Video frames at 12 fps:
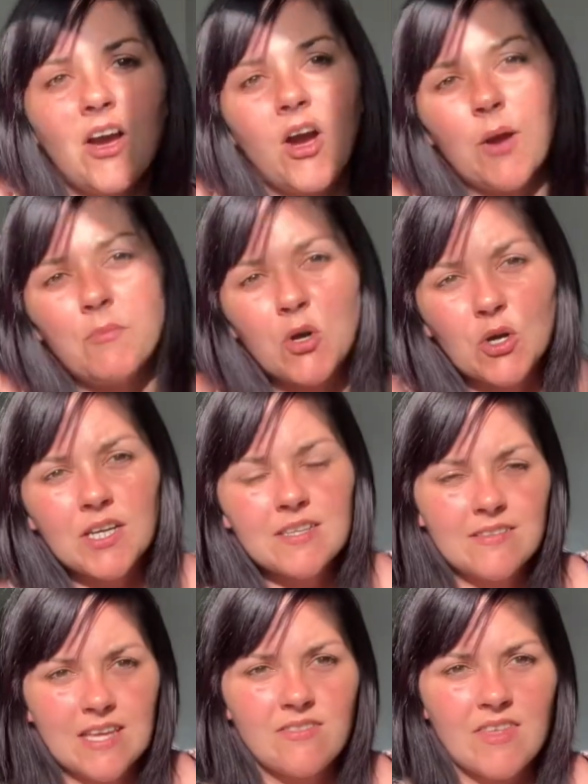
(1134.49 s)
I'm not gonna
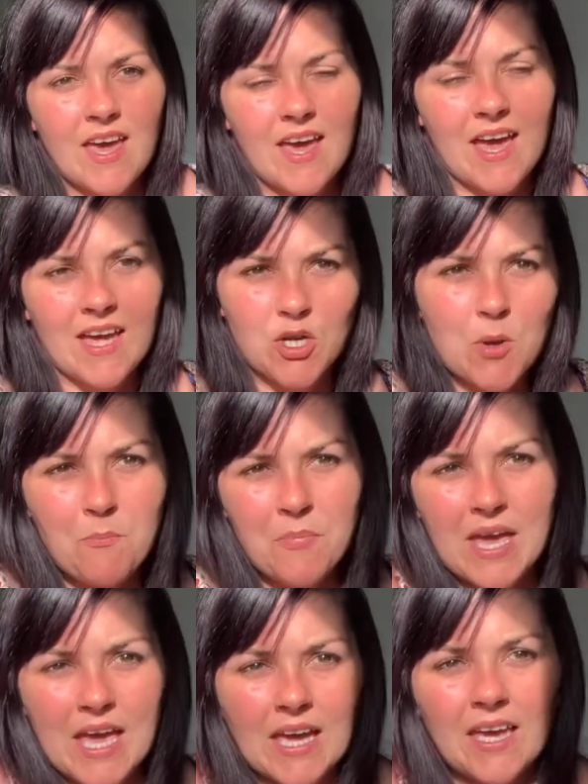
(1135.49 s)
sit there and
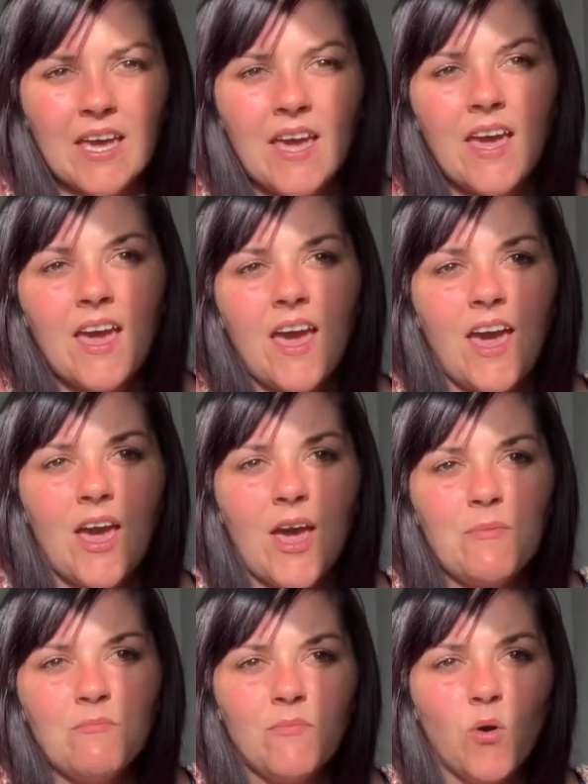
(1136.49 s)
unpick
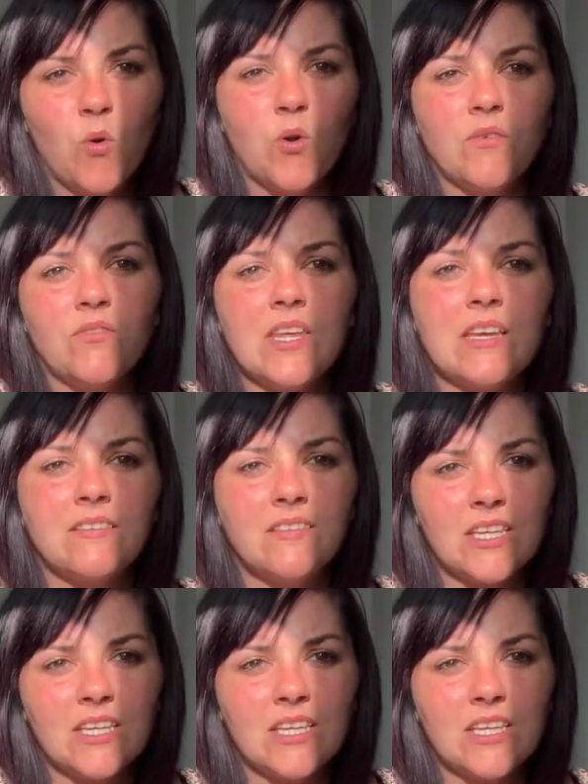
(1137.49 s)
all of this.